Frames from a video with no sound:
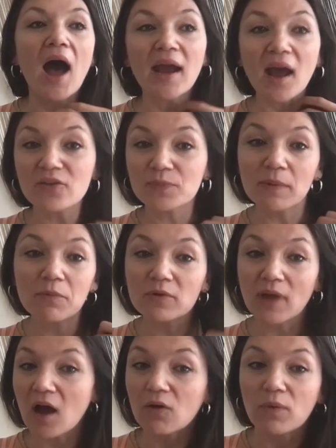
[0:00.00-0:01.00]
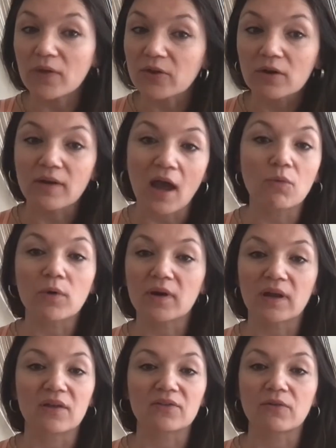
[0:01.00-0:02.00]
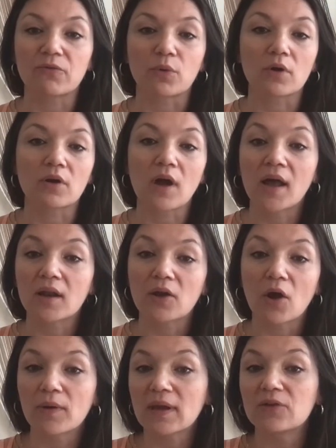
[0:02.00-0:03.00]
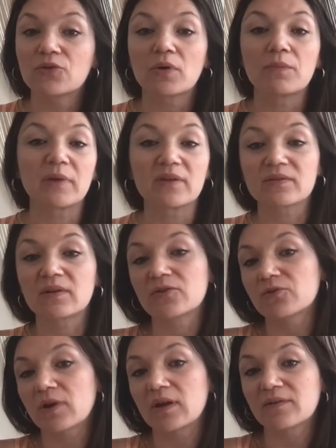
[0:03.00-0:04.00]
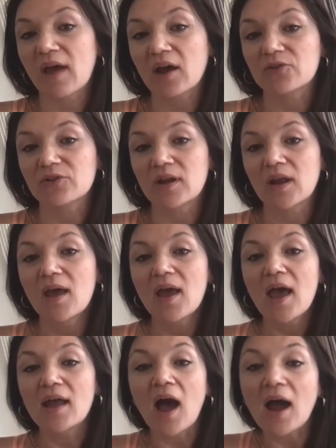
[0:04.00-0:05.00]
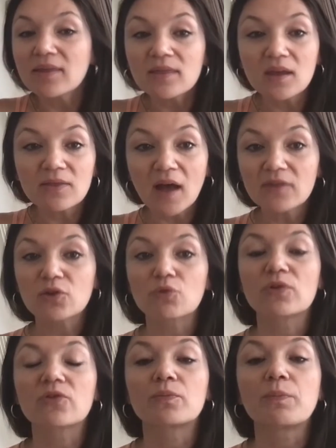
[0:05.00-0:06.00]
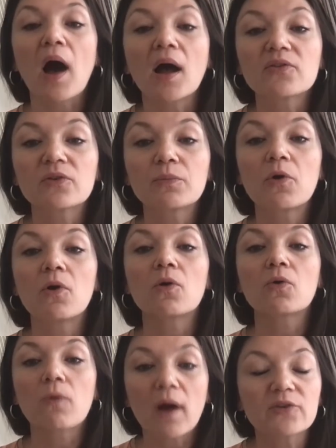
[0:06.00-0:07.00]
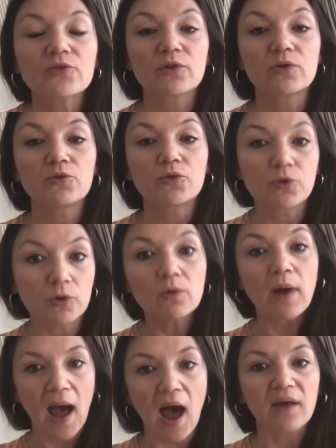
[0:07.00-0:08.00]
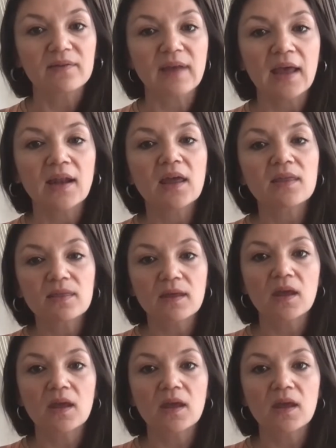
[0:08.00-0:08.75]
I ask people now what their network is if we're kind of going into a business transaction. And I think that's a responsible question to ask. And I